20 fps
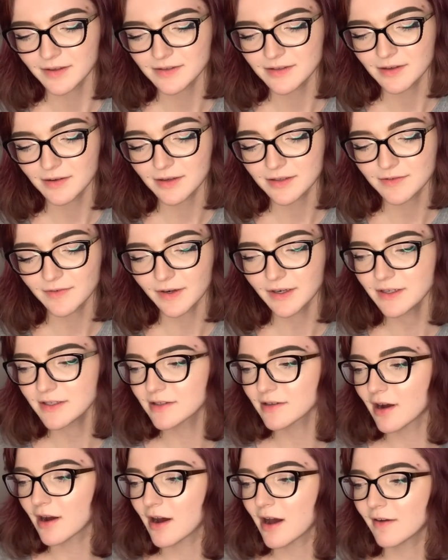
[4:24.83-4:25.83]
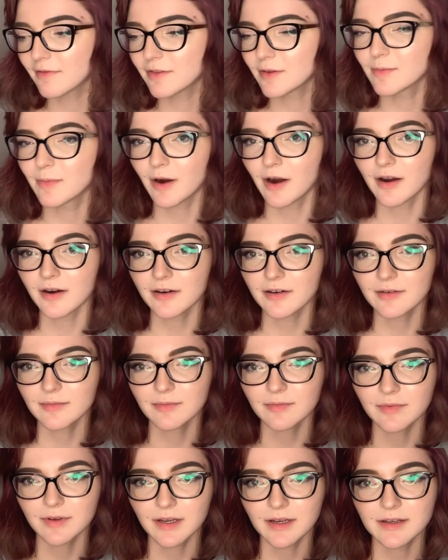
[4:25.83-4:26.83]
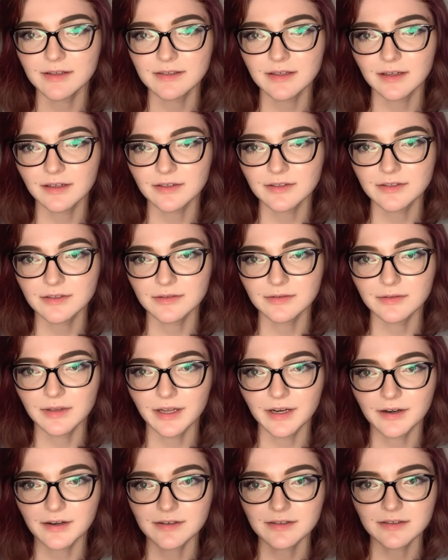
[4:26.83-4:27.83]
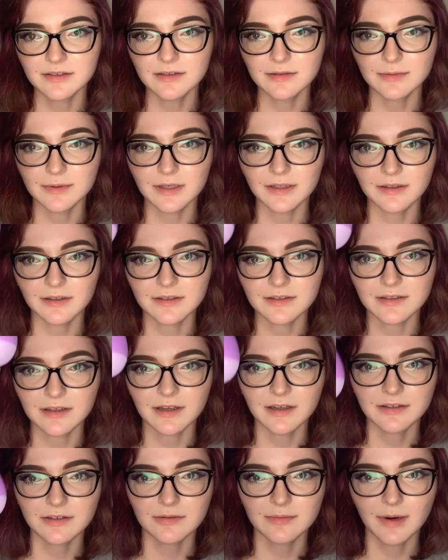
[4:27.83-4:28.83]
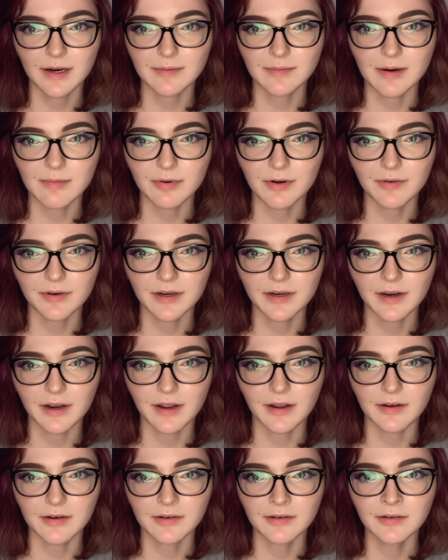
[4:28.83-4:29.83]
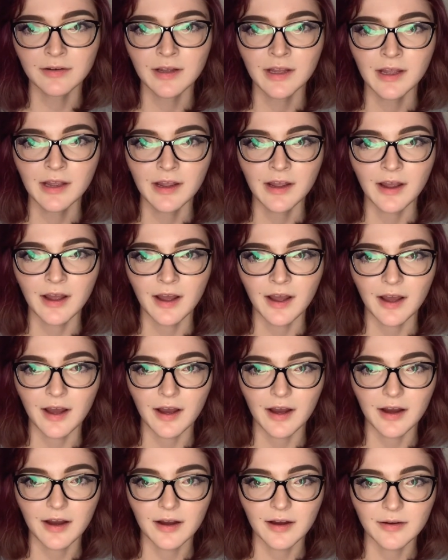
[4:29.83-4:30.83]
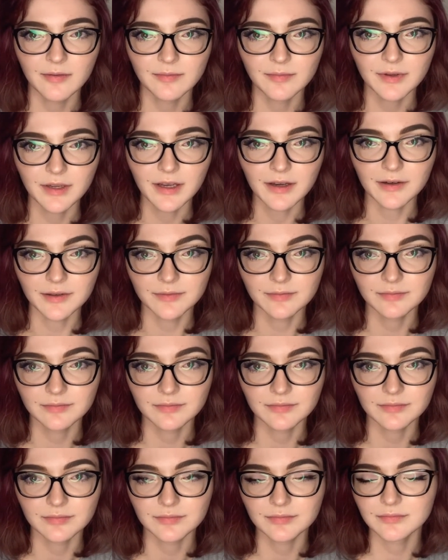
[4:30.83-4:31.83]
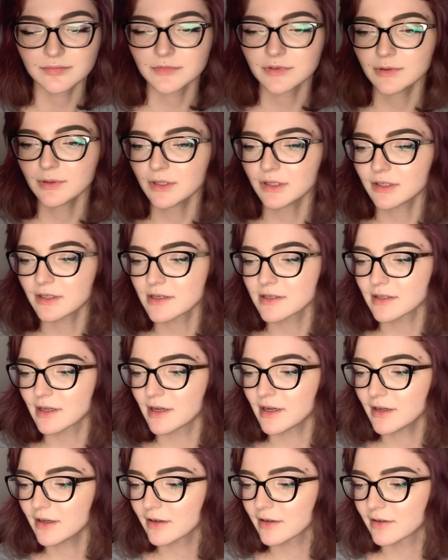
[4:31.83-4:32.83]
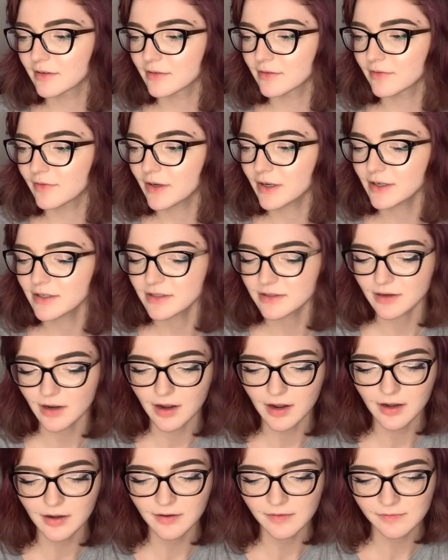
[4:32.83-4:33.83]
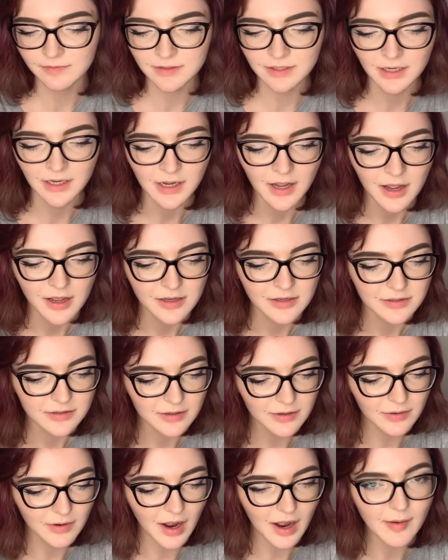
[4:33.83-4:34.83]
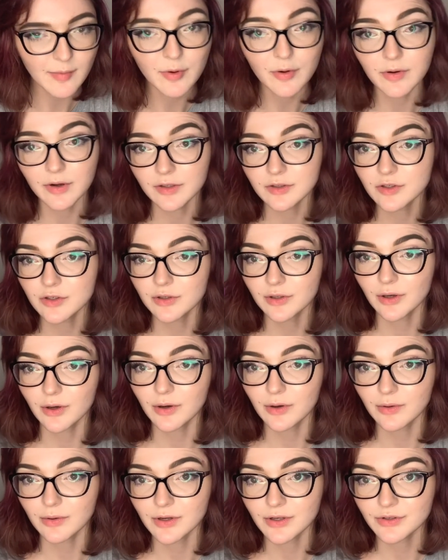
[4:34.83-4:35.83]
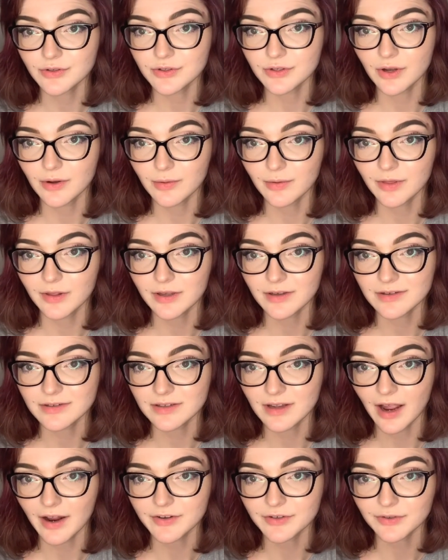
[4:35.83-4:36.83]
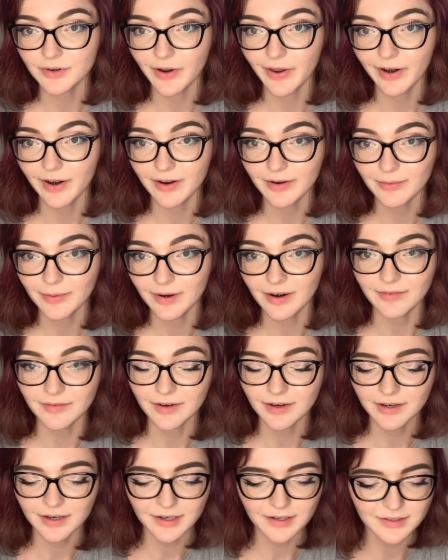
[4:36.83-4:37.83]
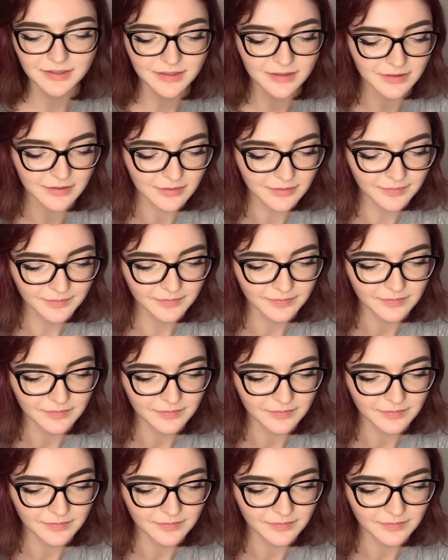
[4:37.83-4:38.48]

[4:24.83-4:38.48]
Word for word: So it's very soft. The bottom has like two layers. This is what it looks like. Don't mind my broken nail. Um, yeah, that's what it looks like. Very soft. So I'm going to go soak this, saturate it, whatever I need to do